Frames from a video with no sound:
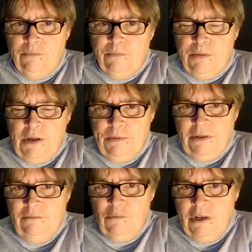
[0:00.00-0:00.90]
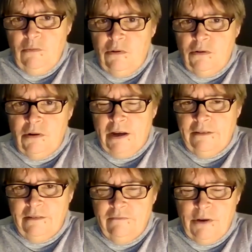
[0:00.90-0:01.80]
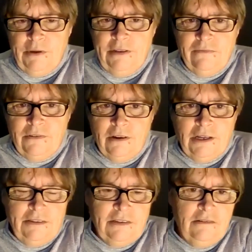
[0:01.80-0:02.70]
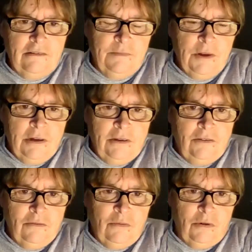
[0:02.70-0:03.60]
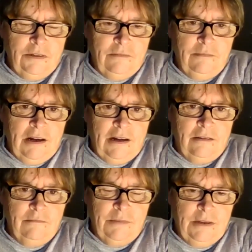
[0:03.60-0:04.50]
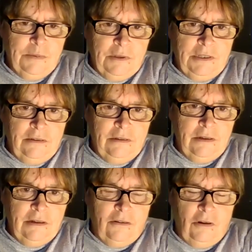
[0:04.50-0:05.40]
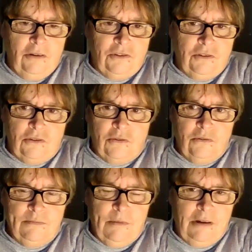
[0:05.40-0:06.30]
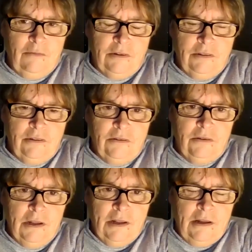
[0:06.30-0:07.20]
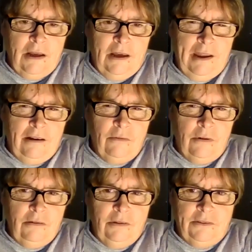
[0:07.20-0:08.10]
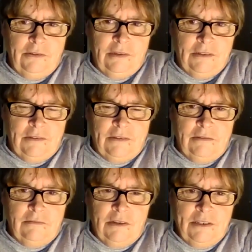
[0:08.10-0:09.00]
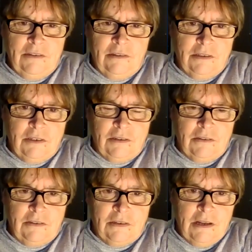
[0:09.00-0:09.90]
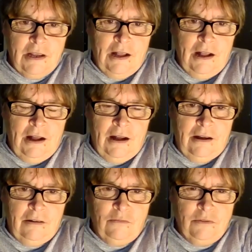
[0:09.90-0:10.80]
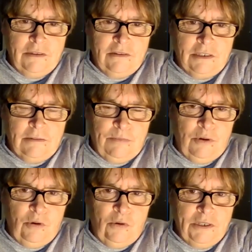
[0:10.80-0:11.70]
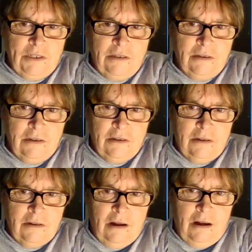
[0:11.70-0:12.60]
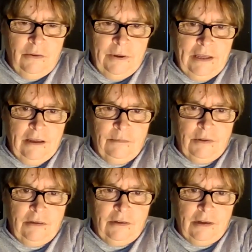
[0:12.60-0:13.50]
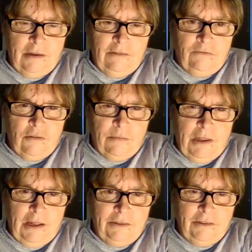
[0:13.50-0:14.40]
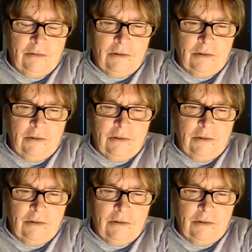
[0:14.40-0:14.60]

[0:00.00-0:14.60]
People in Weewar had a very different idea to what people in Ocean Shores might want to do. And our role as researchers was to support OEM and FRRR to